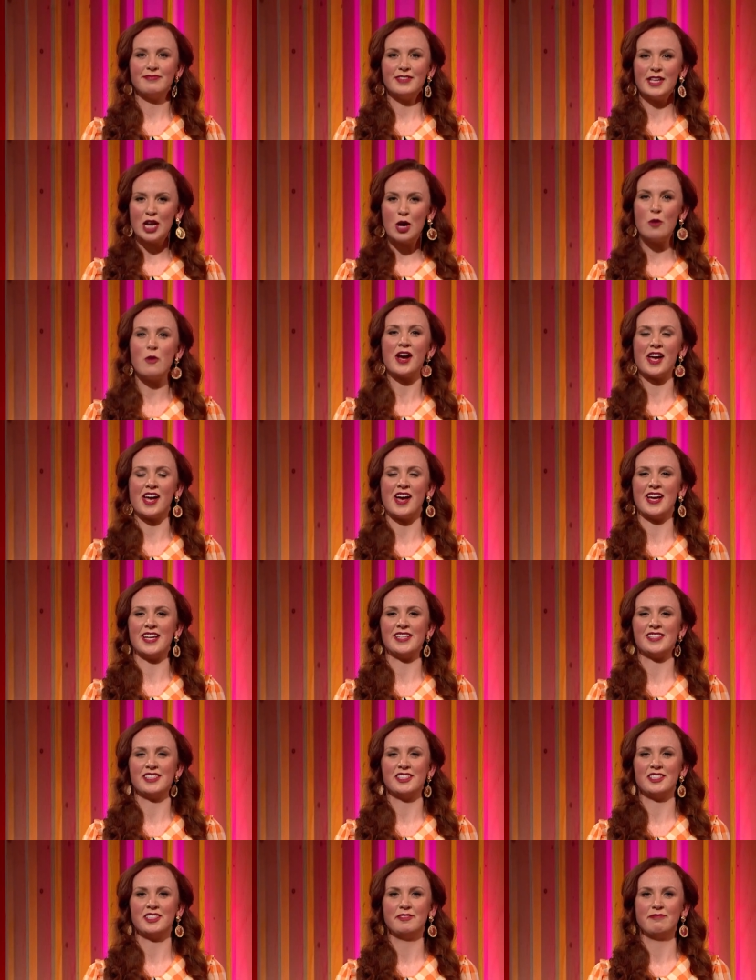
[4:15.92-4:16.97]
You know what,
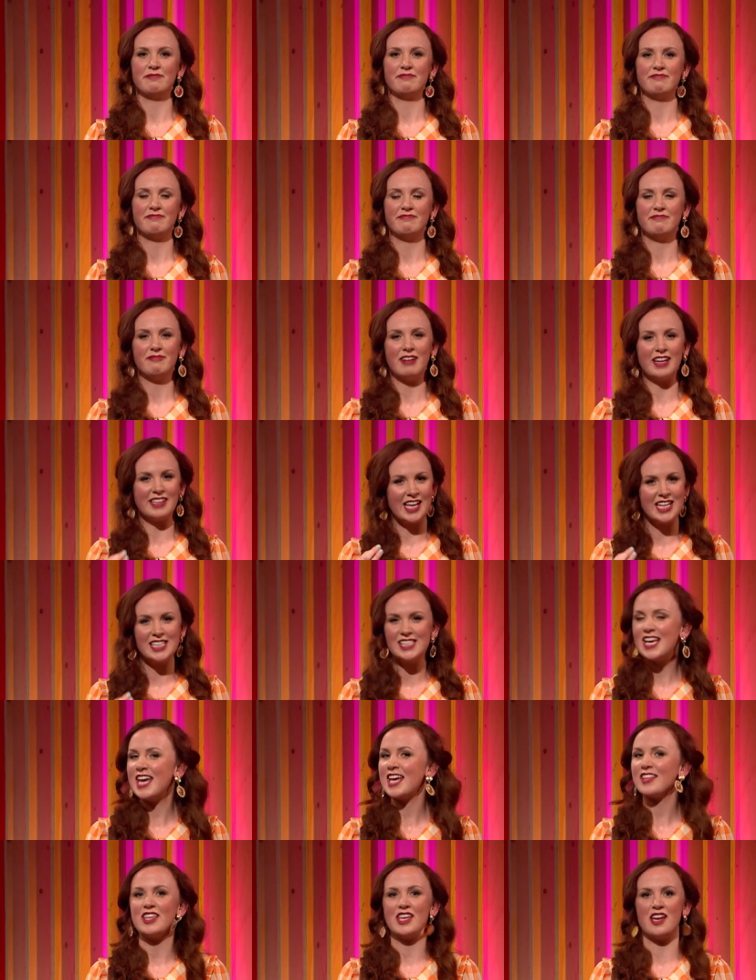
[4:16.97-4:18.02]
guys? Like they
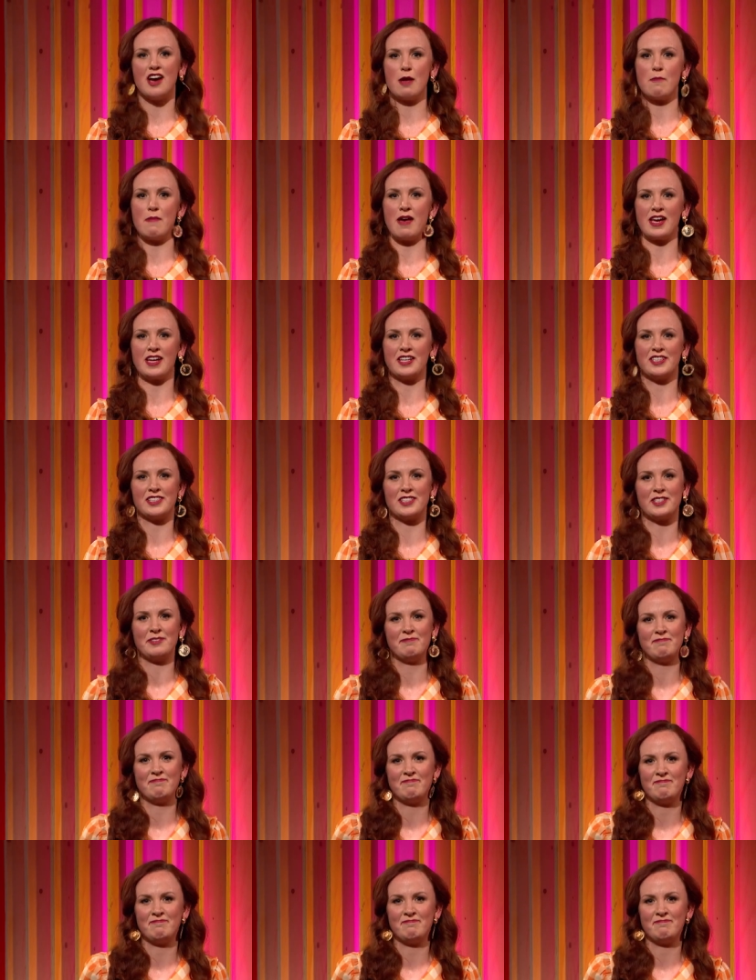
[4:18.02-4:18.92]
say at the IMAX,